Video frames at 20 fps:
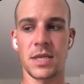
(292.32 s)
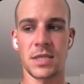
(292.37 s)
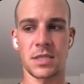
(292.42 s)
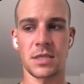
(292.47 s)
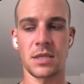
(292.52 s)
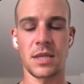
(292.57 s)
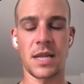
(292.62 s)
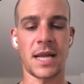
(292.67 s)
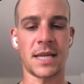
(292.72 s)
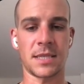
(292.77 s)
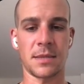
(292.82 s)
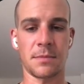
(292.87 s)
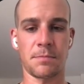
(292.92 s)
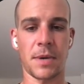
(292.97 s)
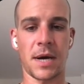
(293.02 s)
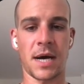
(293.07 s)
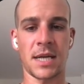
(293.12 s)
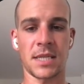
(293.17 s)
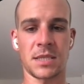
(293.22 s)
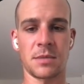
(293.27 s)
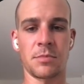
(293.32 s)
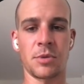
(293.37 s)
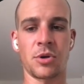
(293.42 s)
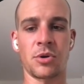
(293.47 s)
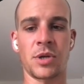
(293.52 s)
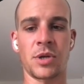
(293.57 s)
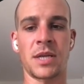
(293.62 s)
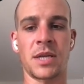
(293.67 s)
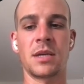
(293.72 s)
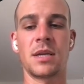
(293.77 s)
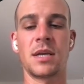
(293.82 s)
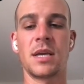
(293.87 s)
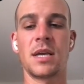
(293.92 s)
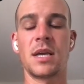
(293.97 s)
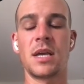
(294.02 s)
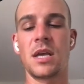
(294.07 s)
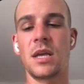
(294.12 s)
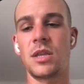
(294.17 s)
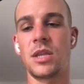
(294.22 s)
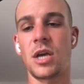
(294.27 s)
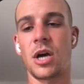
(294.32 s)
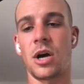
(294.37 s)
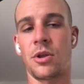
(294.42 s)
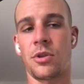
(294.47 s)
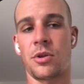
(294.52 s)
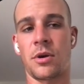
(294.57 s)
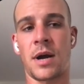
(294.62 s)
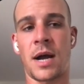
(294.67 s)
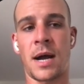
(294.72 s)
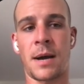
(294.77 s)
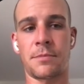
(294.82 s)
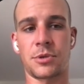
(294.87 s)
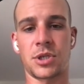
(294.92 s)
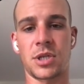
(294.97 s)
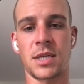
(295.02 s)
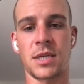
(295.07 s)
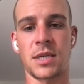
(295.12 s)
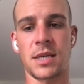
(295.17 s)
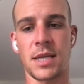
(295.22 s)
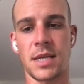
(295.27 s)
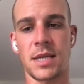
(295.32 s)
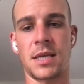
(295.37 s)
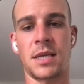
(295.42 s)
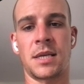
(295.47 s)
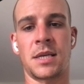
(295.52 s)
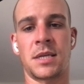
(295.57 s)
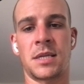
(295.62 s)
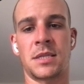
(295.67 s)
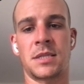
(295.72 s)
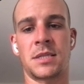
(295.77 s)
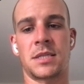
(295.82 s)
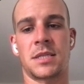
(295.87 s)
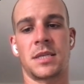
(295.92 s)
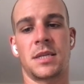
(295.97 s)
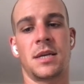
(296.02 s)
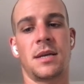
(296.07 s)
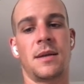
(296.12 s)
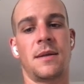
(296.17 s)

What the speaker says: That's a possibility. The other option is